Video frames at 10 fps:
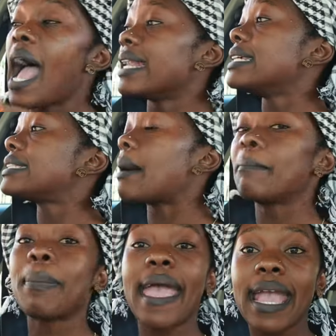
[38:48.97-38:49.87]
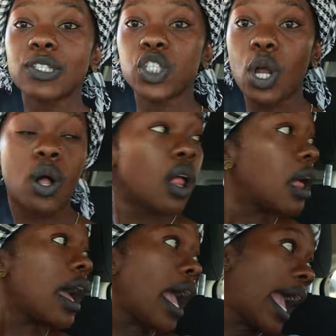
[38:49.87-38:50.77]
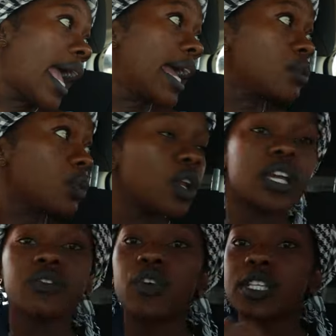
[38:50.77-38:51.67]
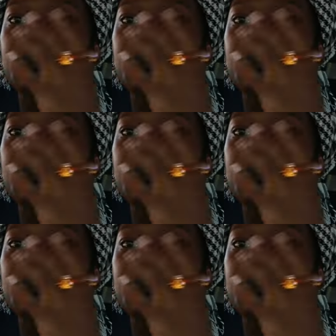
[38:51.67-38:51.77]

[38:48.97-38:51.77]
I need some petrol and we're looking for a